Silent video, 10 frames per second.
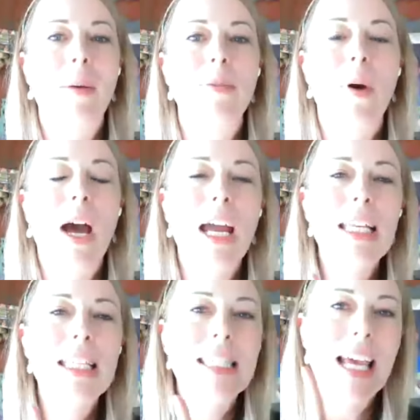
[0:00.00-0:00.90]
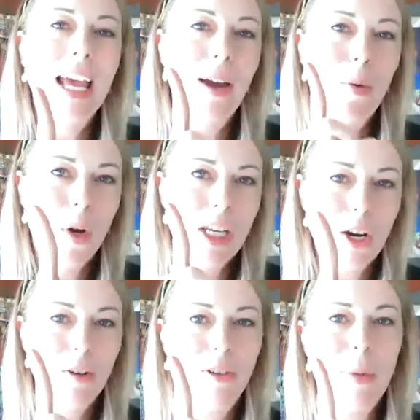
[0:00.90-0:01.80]
Um, so I've set
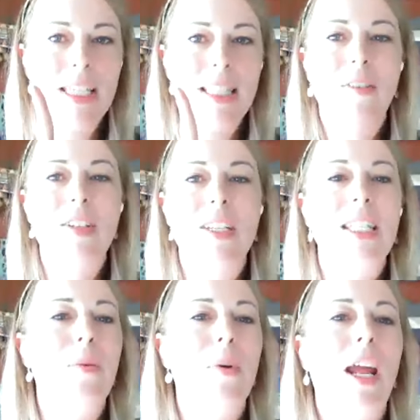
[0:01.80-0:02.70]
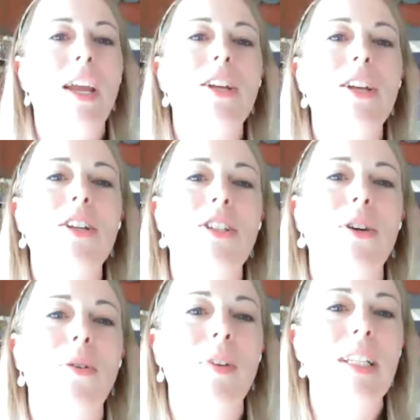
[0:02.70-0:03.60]
one year for myself to see what I could
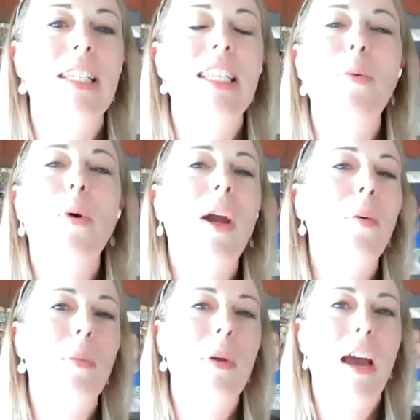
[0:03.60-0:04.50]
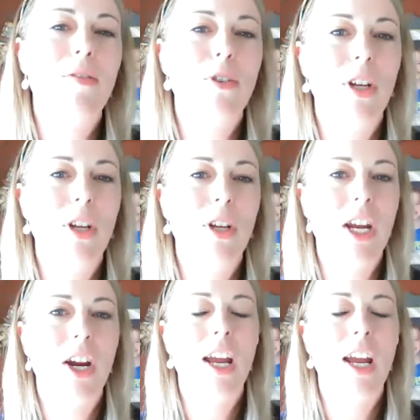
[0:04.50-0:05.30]
do, to see where I would be after a year.